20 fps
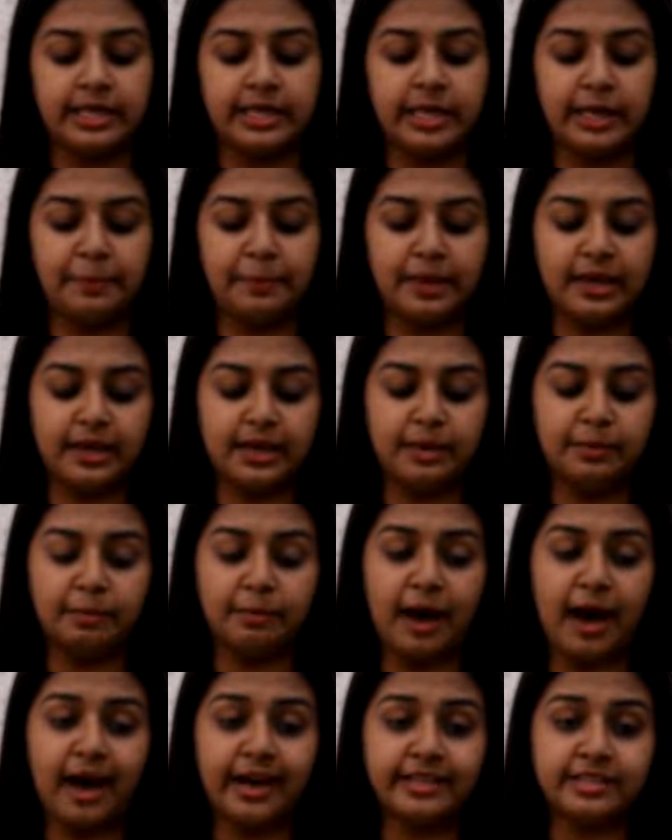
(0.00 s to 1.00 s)
keeping in
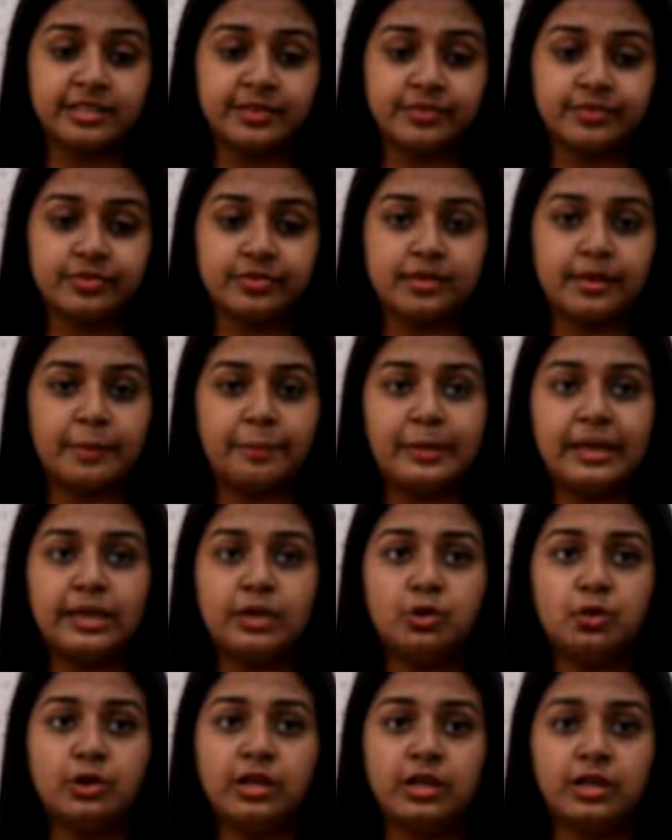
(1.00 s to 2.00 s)
mind the
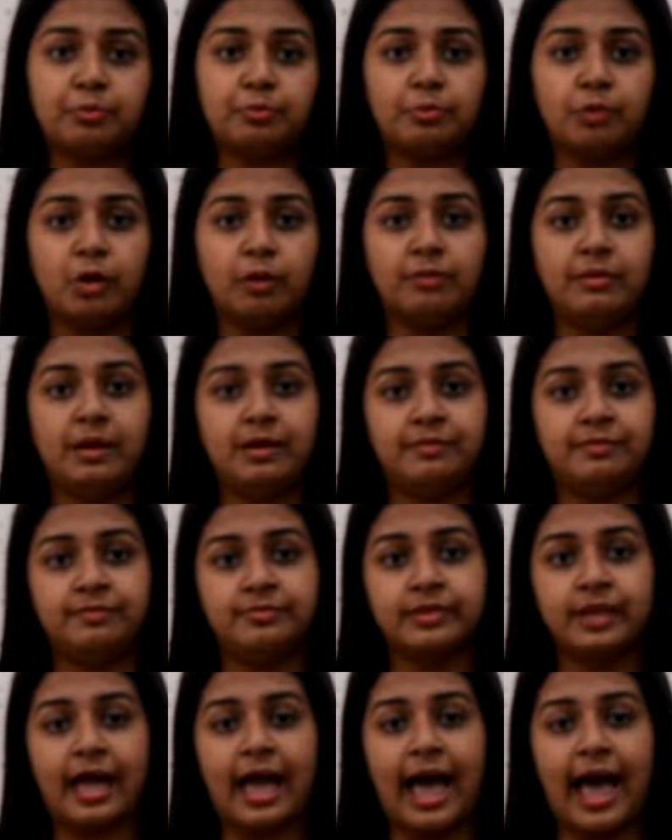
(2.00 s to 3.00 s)
peculiar problem
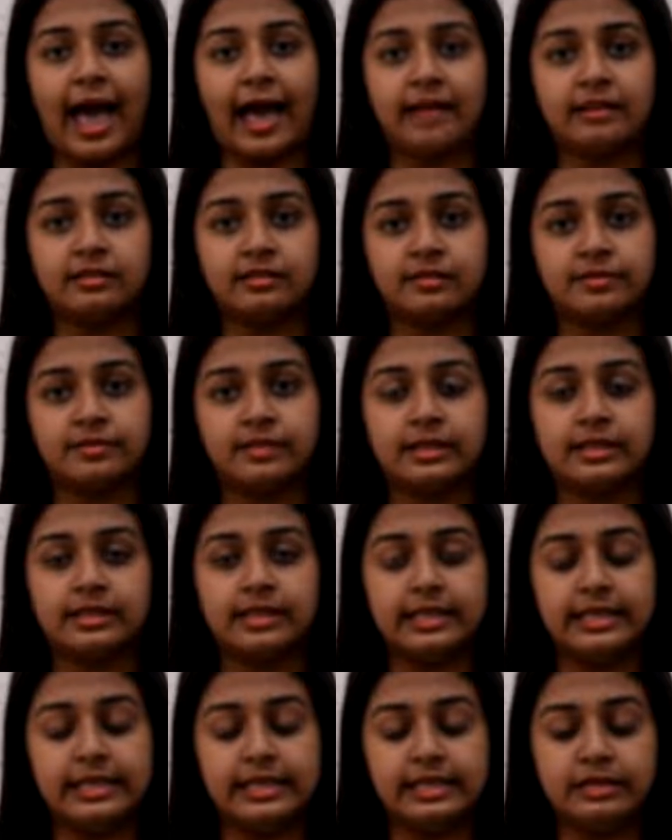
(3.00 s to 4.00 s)
and
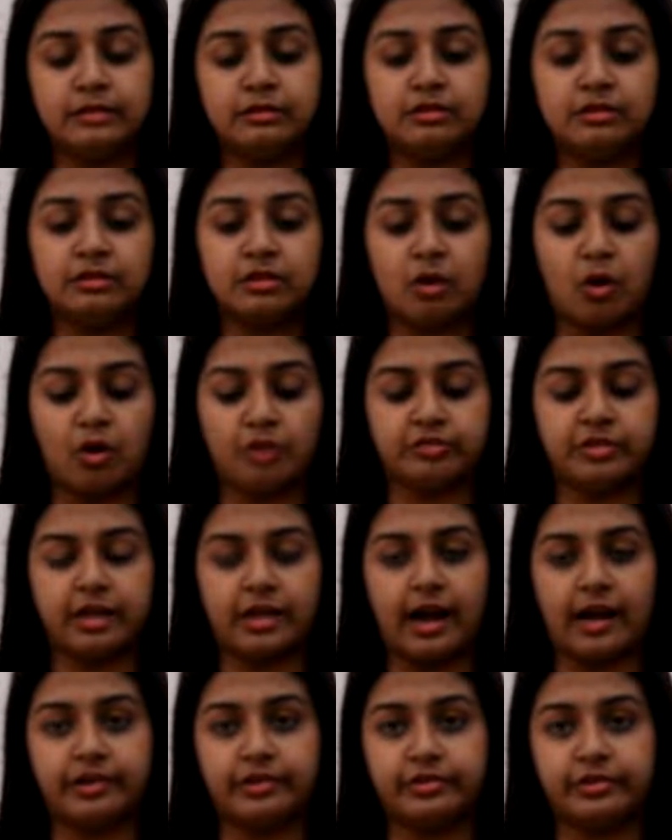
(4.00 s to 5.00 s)
the needs of the
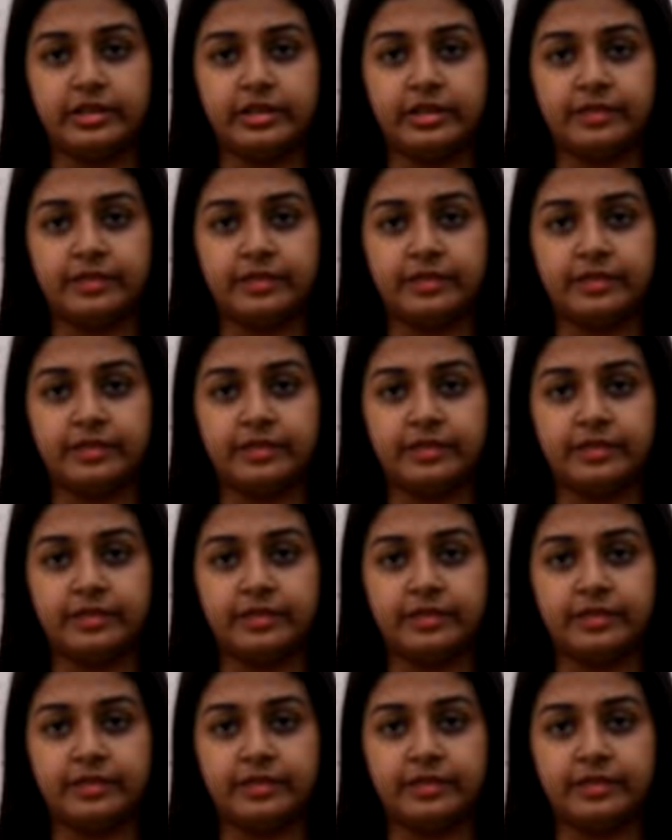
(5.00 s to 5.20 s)
country.